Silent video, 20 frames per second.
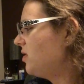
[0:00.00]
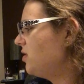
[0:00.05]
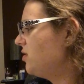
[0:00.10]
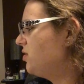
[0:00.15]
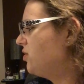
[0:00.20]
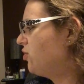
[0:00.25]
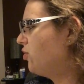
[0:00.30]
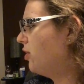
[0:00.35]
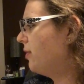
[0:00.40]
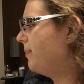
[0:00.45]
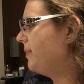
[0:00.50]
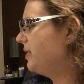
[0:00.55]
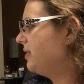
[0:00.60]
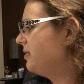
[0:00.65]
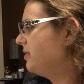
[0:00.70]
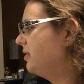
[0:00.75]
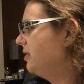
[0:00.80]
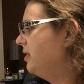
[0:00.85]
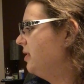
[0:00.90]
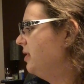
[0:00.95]

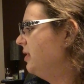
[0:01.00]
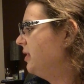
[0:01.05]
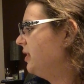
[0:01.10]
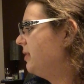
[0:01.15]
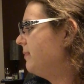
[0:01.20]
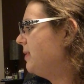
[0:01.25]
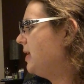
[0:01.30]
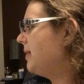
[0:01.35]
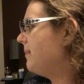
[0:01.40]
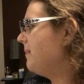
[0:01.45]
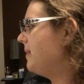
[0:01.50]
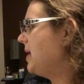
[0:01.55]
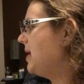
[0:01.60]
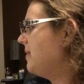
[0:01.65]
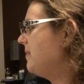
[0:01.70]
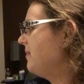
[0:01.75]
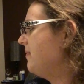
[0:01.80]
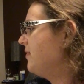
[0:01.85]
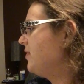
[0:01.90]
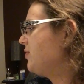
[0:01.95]
Scorpius. Come on,
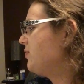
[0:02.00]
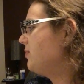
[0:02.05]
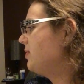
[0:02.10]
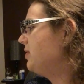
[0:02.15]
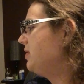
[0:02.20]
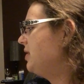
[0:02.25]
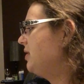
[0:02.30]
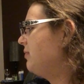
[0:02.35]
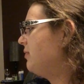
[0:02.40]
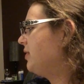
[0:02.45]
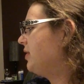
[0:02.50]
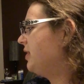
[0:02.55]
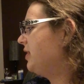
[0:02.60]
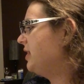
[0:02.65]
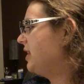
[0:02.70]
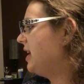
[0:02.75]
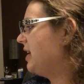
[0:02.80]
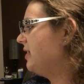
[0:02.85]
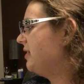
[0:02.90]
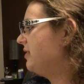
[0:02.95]
mate. If there's one thing we're good at,